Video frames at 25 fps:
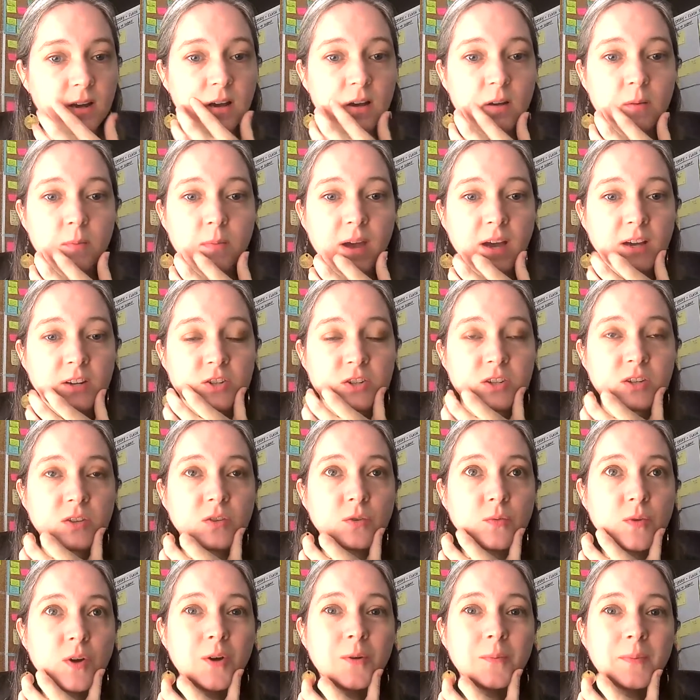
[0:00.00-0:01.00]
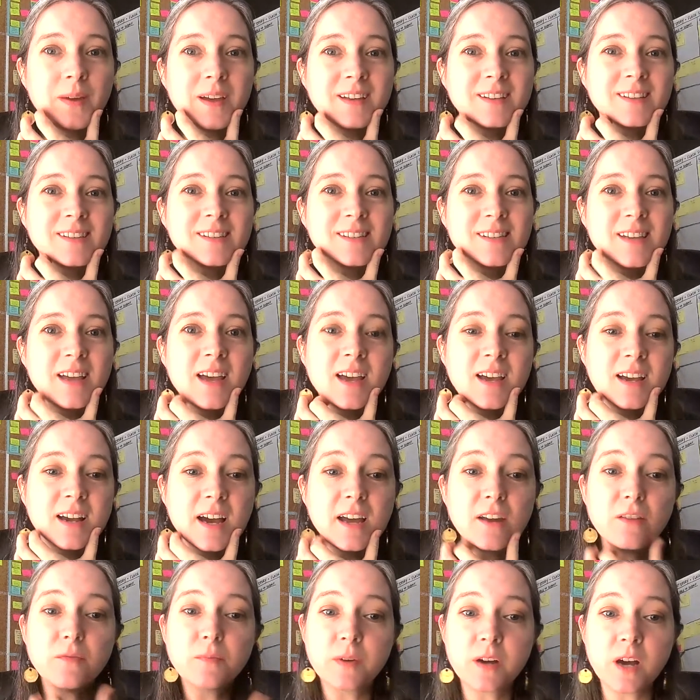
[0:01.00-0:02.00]
Actually, the romance
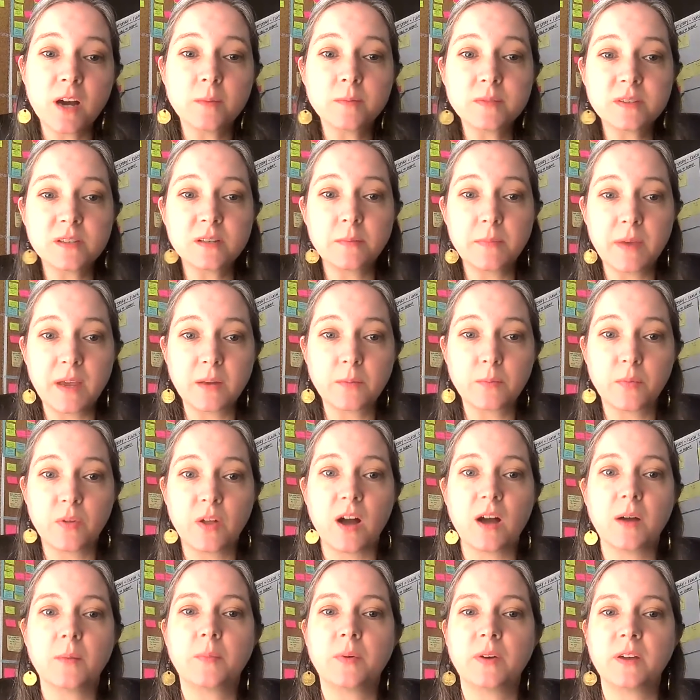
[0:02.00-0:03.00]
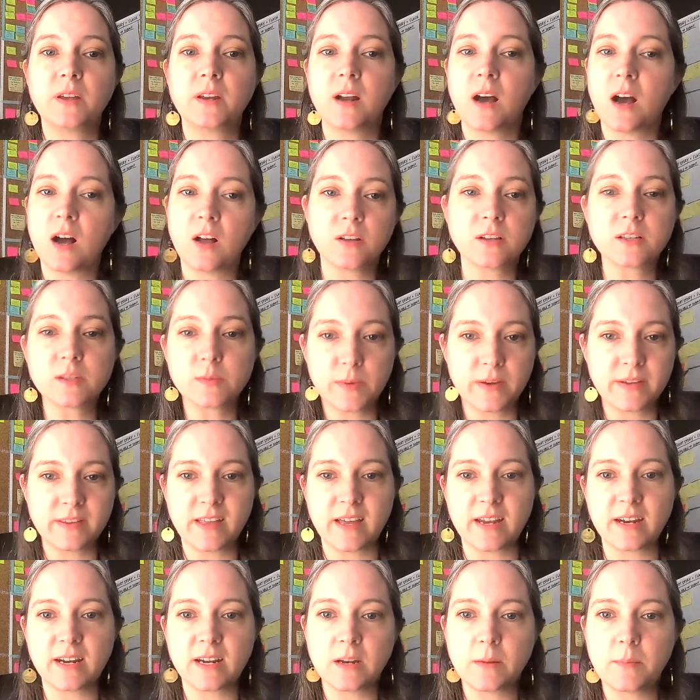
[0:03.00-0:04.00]
kind of becomes the main plot, but I'll explain
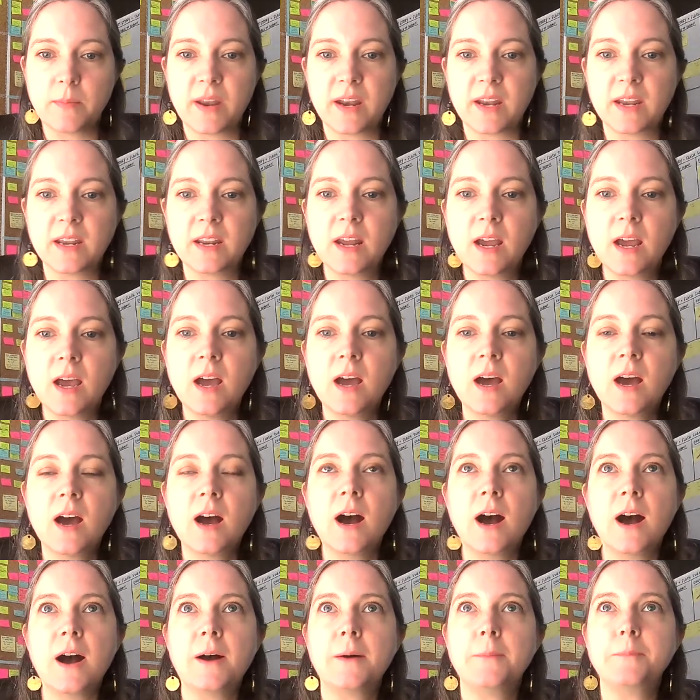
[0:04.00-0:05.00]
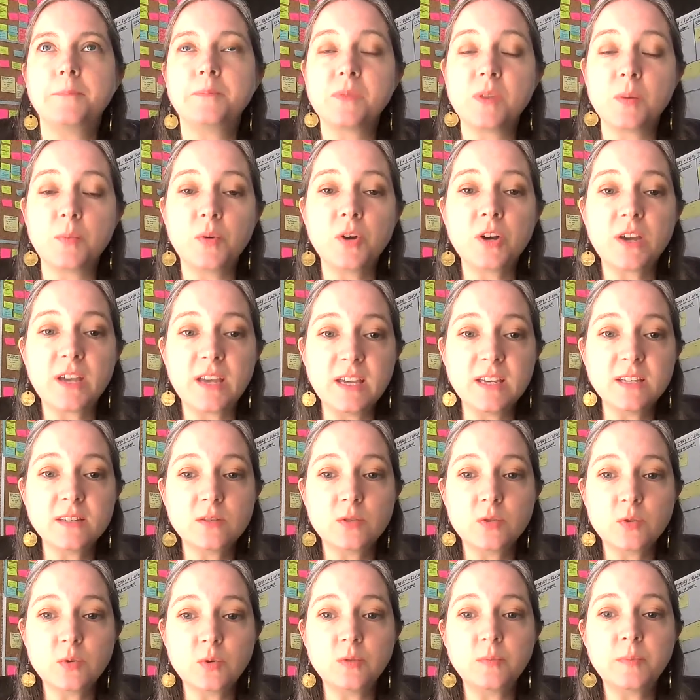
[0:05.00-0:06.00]
that in a minute. The book is
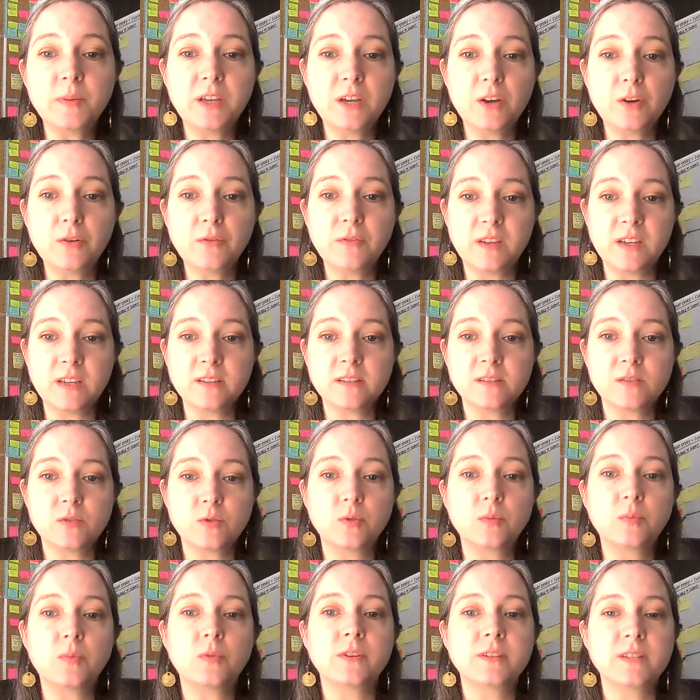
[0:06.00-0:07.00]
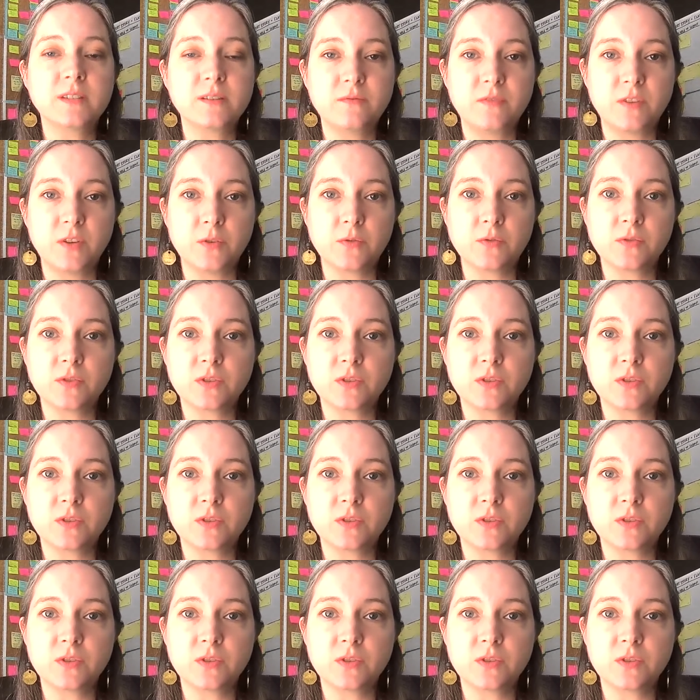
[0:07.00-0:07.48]
dual POVs, dual points of view.